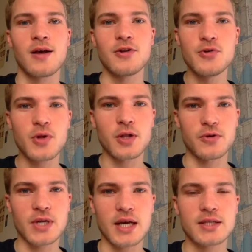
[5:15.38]

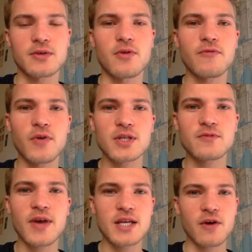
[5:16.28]
nucleotide, so the
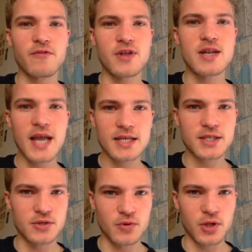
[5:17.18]
phosphate of the next
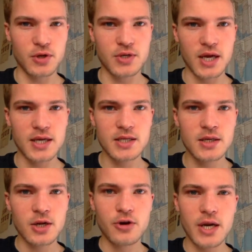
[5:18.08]
nucleotide,
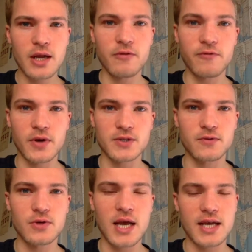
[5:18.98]
creating a
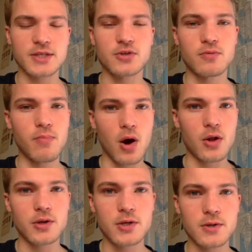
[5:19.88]
phosphodiester
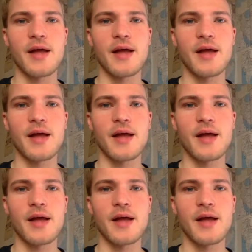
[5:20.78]
bond.